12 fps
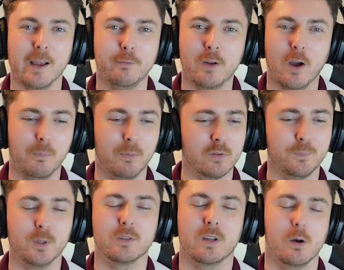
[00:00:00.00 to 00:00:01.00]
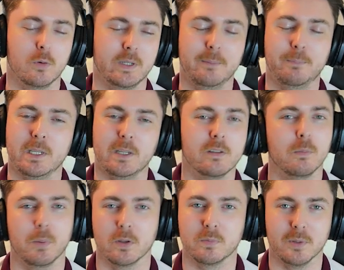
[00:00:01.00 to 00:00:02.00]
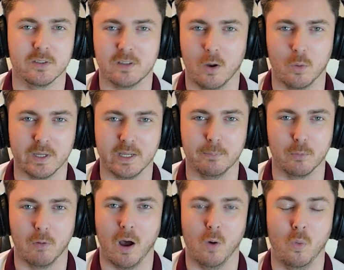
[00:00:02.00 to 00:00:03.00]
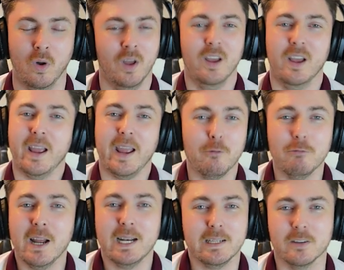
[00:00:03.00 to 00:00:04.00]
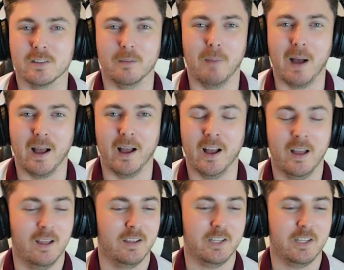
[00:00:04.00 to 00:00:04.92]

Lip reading: If you've got a ++ goalkeeper, use a ++ goalkeeper role. It really doesn't matter.